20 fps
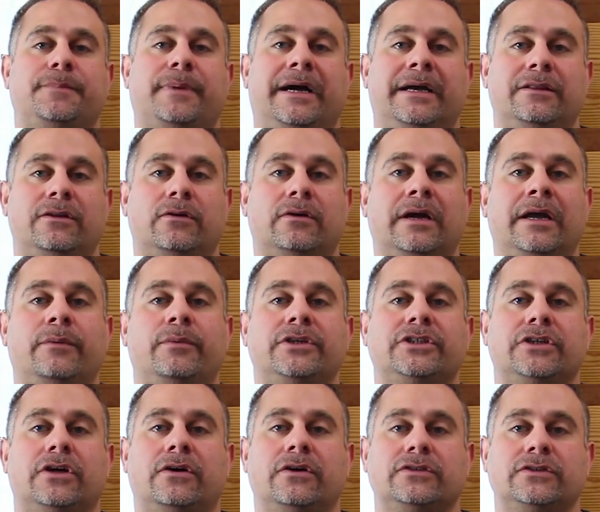pylori,
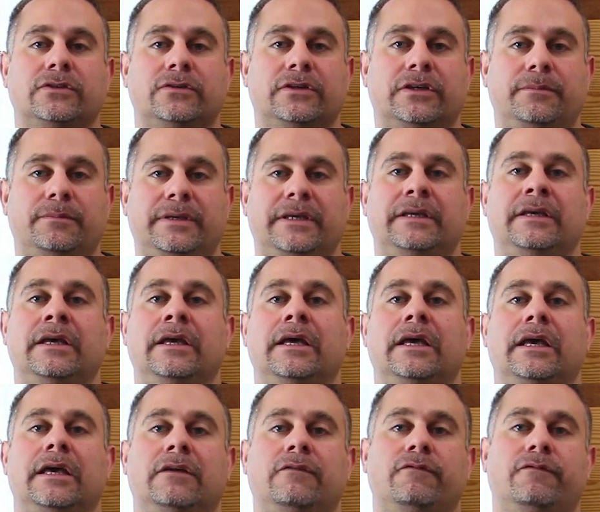which also can be
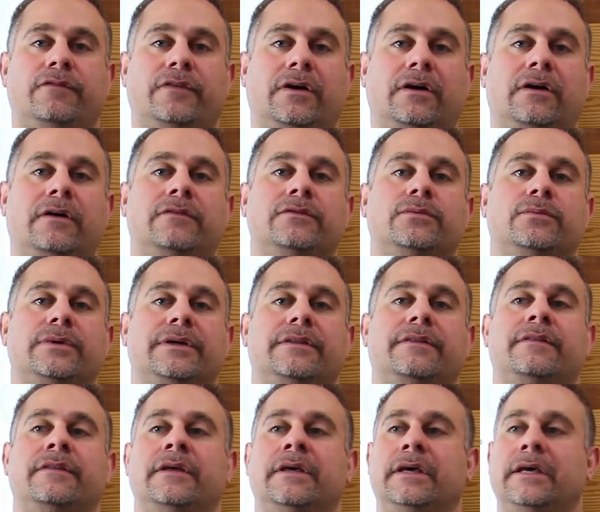involved
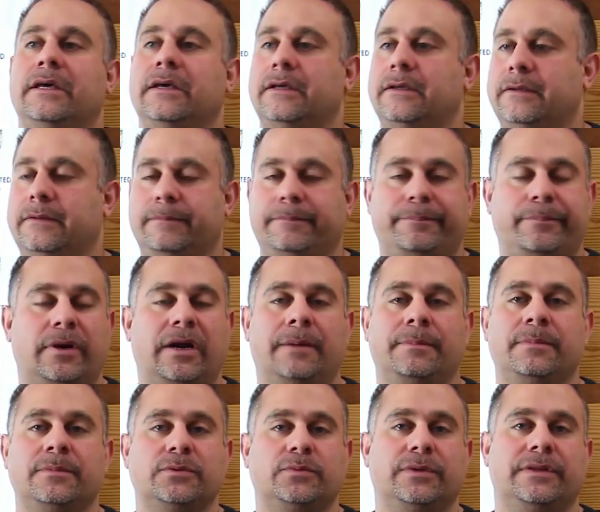with
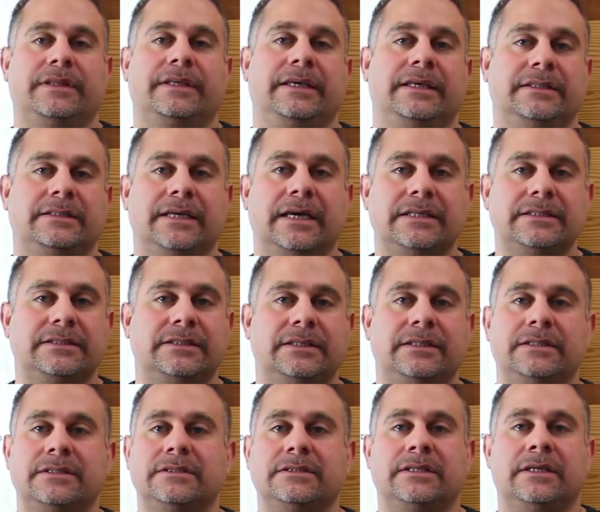problems with the
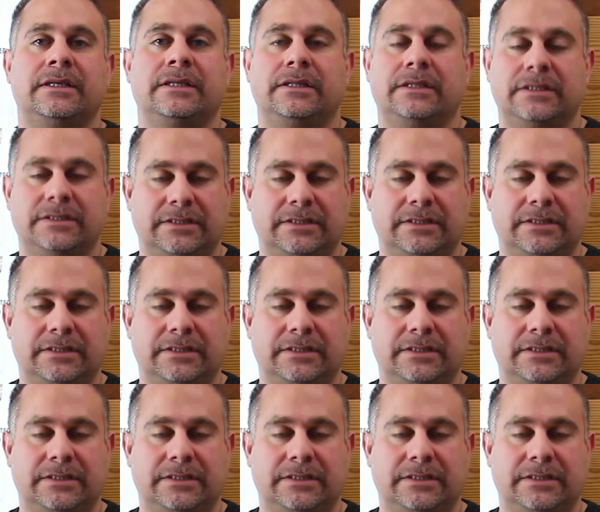intestines and in the